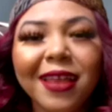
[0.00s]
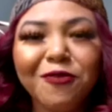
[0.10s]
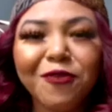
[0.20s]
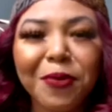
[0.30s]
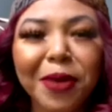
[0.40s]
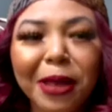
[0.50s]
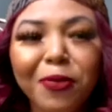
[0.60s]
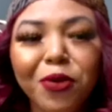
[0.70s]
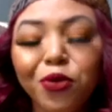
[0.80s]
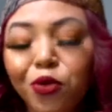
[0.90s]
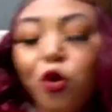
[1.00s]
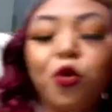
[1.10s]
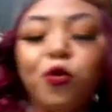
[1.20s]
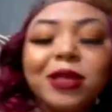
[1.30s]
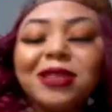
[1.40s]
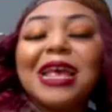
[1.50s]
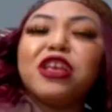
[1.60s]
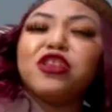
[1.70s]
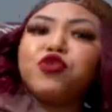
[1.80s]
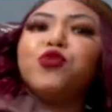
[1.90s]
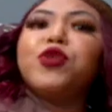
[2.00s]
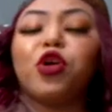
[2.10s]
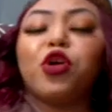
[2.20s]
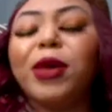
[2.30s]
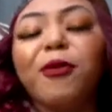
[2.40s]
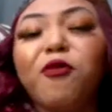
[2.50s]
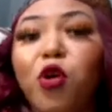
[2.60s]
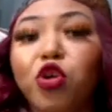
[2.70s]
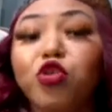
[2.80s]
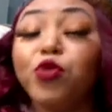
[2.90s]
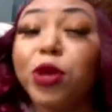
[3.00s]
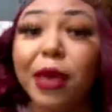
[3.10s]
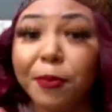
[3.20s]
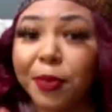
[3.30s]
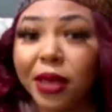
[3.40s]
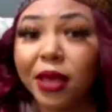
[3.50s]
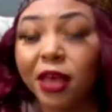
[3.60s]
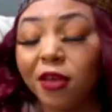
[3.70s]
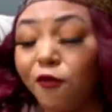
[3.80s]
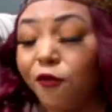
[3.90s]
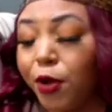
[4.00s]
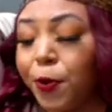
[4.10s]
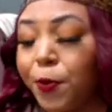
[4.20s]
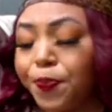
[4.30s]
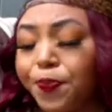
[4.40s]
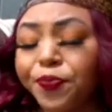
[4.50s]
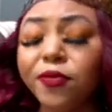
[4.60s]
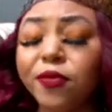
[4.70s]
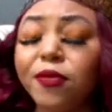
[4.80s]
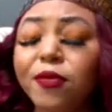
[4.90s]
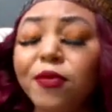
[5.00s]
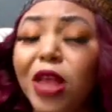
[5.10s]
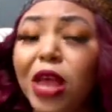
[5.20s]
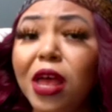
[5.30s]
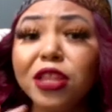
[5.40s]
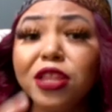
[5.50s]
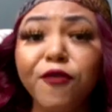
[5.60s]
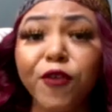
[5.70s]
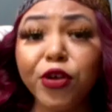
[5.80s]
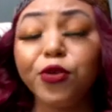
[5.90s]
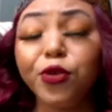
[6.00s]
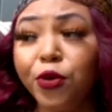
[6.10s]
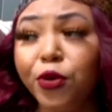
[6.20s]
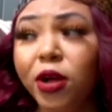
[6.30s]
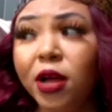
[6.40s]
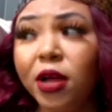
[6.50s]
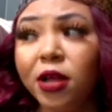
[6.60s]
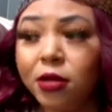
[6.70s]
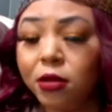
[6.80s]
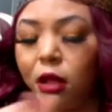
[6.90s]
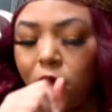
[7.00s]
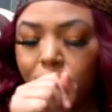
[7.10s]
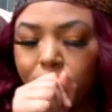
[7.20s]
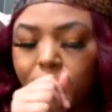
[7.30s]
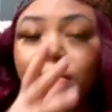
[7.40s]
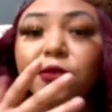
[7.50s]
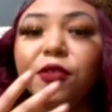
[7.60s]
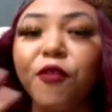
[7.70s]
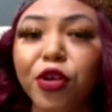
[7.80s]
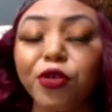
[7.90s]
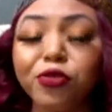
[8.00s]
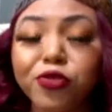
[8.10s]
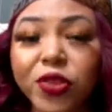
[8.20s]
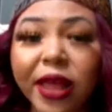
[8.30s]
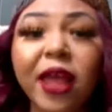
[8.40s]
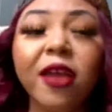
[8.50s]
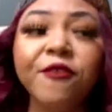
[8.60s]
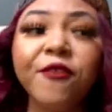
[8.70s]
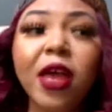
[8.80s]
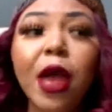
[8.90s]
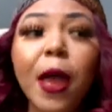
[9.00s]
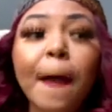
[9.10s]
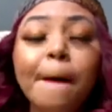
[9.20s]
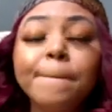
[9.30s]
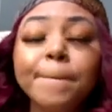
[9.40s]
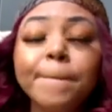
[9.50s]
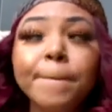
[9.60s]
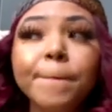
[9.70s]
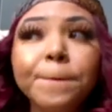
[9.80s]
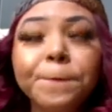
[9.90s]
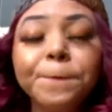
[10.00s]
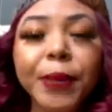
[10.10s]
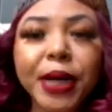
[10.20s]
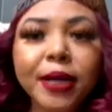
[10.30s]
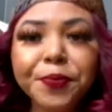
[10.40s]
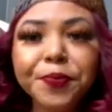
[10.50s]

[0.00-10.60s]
from lipo. You could always, and you don't get me wrong, you could get big again from the vertical the vertical sleeve, but